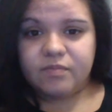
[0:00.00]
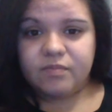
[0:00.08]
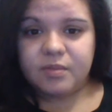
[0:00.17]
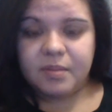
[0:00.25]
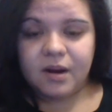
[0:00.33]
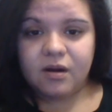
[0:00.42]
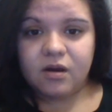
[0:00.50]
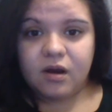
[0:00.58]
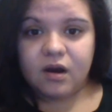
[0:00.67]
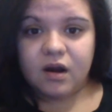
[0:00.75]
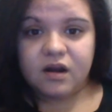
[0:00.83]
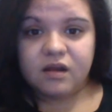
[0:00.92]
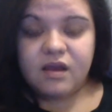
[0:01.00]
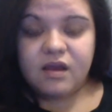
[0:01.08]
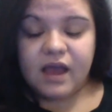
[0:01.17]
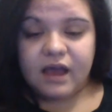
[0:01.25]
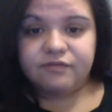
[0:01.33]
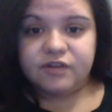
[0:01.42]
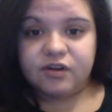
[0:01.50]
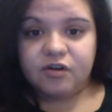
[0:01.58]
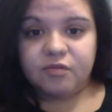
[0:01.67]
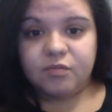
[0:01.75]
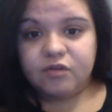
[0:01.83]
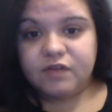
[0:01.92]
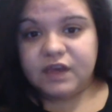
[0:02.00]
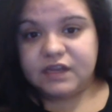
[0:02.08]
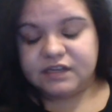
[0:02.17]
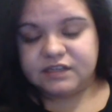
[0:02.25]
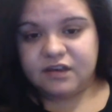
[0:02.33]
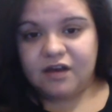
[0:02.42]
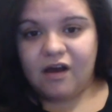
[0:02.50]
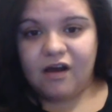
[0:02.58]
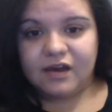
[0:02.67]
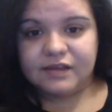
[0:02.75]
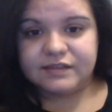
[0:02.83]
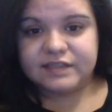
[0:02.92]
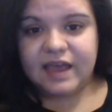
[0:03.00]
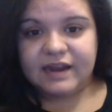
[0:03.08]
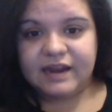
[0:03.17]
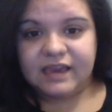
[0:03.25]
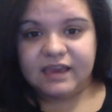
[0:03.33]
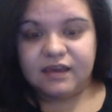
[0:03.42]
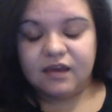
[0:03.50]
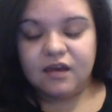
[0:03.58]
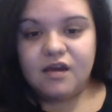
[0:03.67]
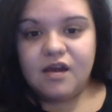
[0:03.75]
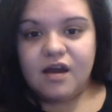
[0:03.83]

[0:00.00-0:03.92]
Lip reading: The Paragard, after you remove it, doesn't cause any